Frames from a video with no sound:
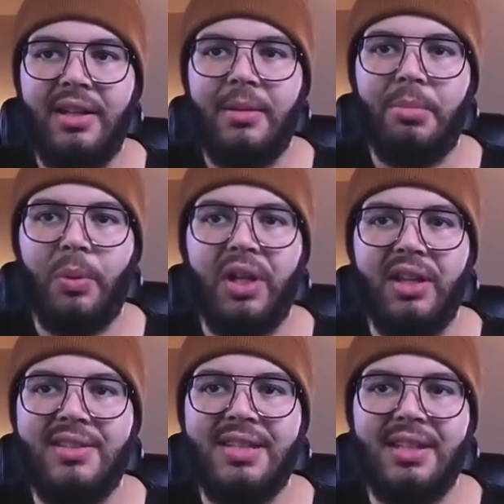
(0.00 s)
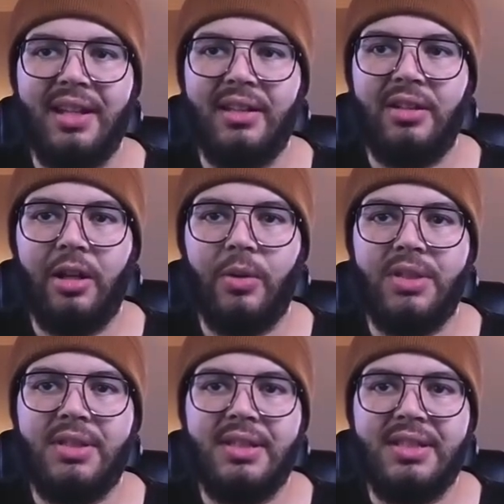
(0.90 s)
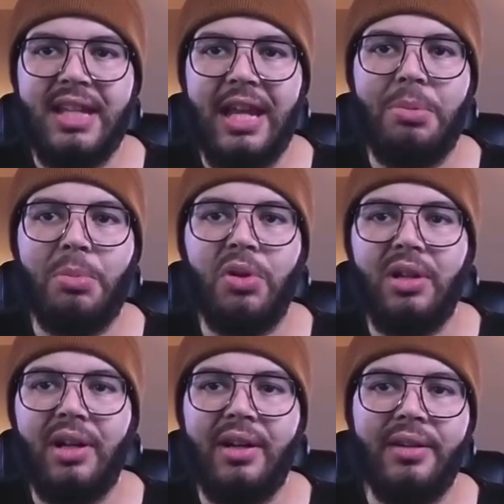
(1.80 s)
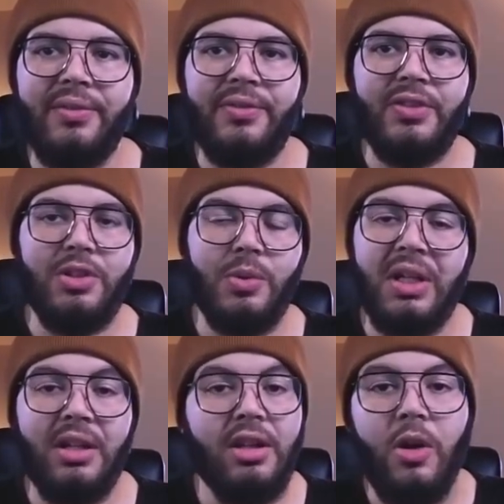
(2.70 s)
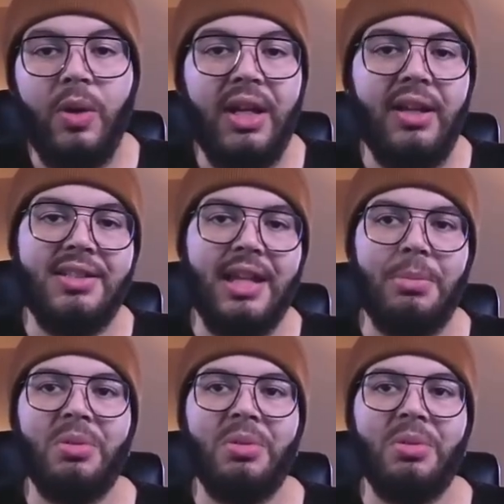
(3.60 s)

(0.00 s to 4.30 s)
But we can see that, it's capable of doing coding, it's capable